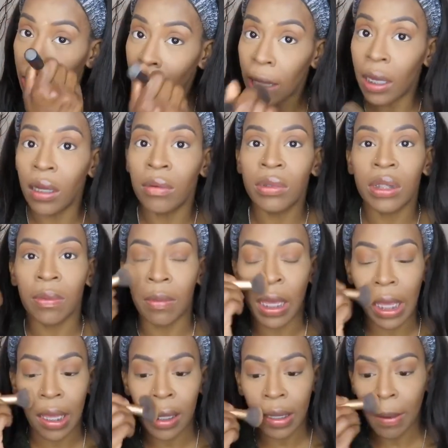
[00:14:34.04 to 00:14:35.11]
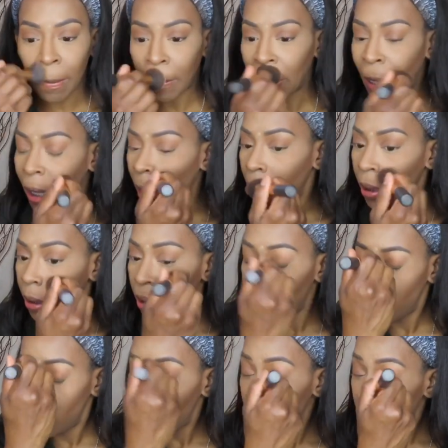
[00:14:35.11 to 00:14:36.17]
helps make my
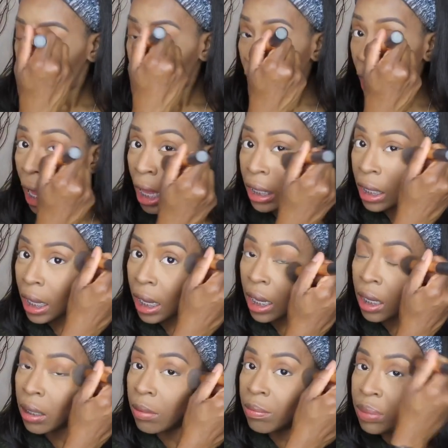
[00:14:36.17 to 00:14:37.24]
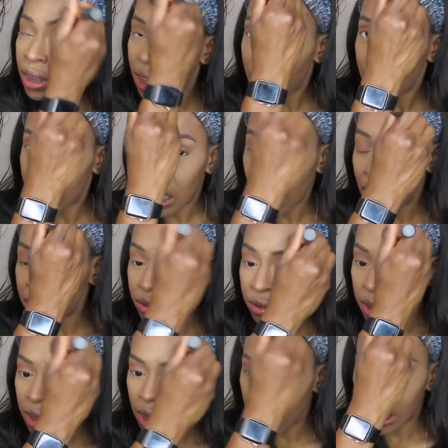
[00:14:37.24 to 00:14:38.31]
highlight blend
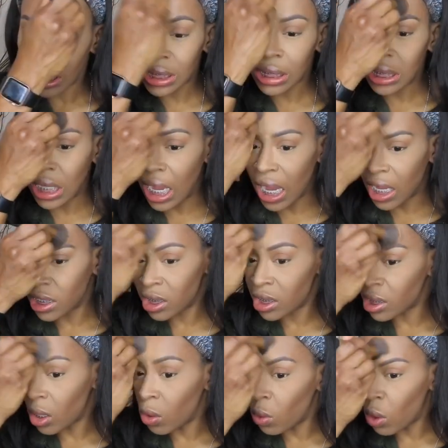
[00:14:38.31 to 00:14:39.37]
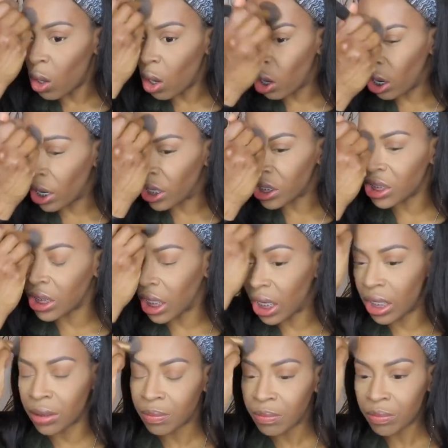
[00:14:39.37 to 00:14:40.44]
naturally. It's not so harsh
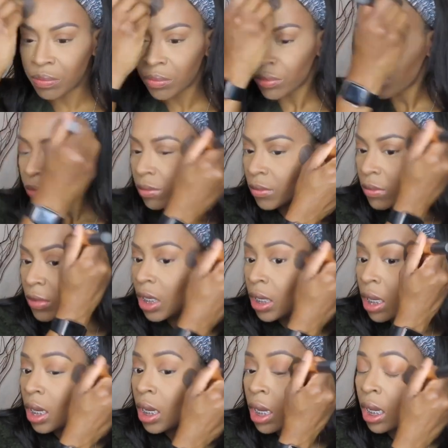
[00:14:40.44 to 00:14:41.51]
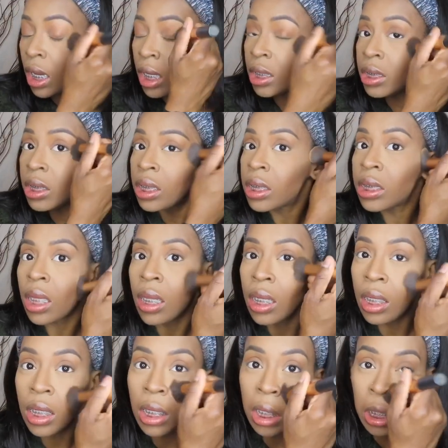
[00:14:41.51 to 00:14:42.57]
and it just
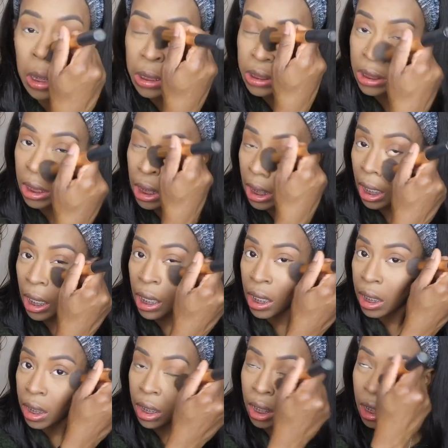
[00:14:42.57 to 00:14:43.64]
looks like